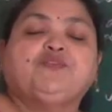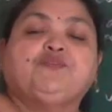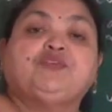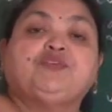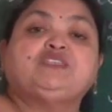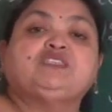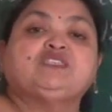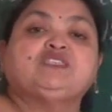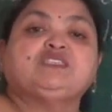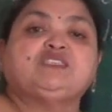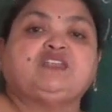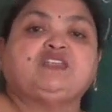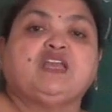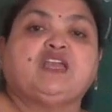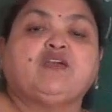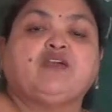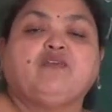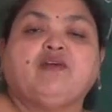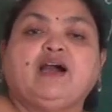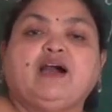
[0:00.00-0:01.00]
which is
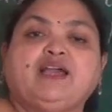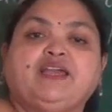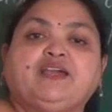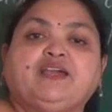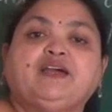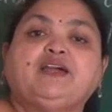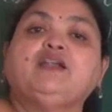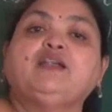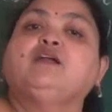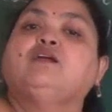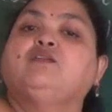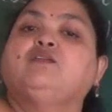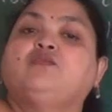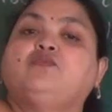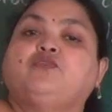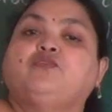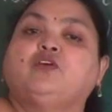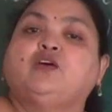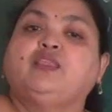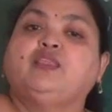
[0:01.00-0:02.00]
required
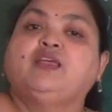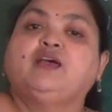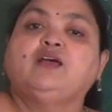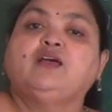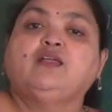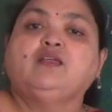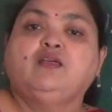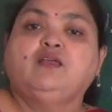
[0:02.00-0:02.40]
for the